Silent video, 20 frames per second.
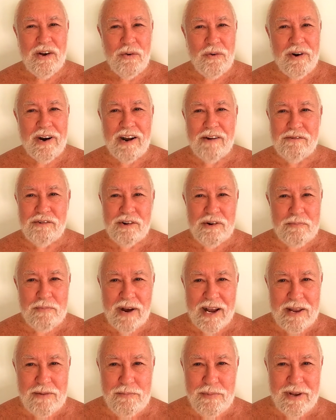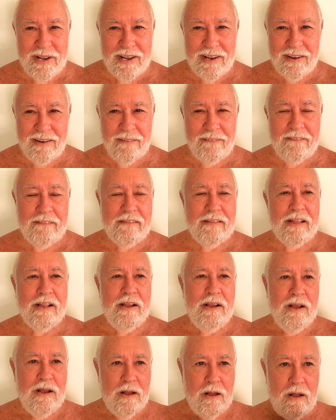whatever it might be.
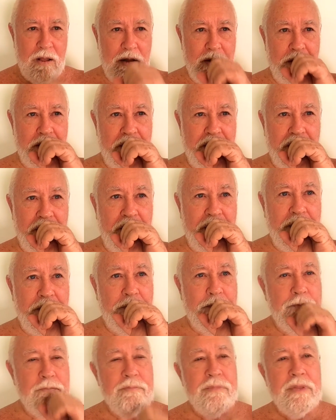Huh?